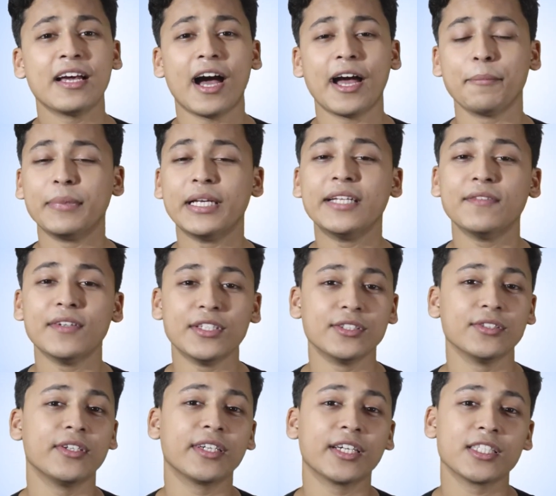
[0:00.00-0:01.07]
I believe
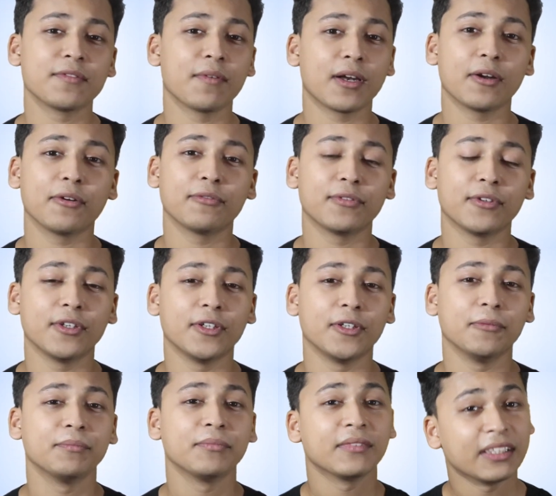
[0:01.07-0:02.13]
engineering is one of,
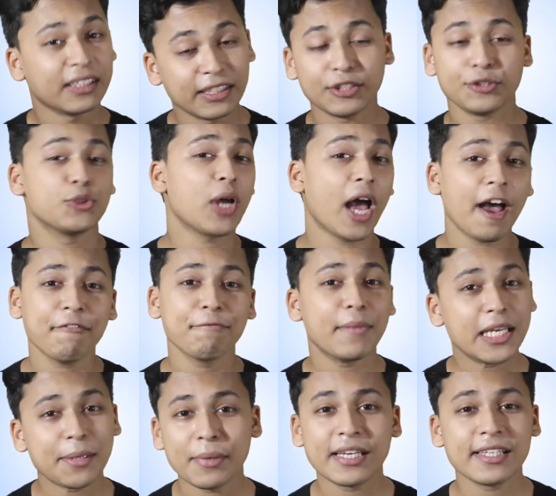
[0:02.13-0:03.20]
you have
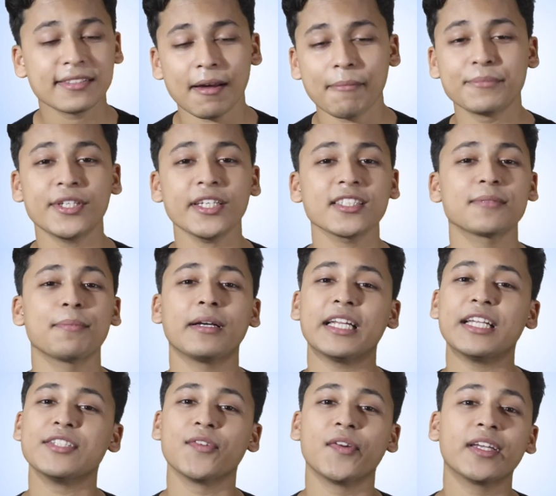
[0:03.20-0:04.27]
many, many subjects, but
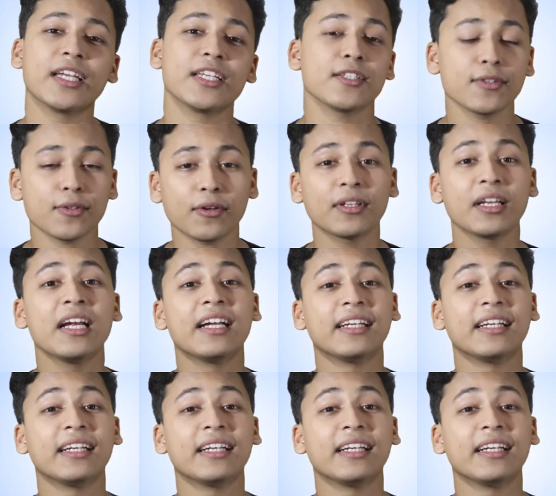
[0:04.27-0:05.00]
engineering is not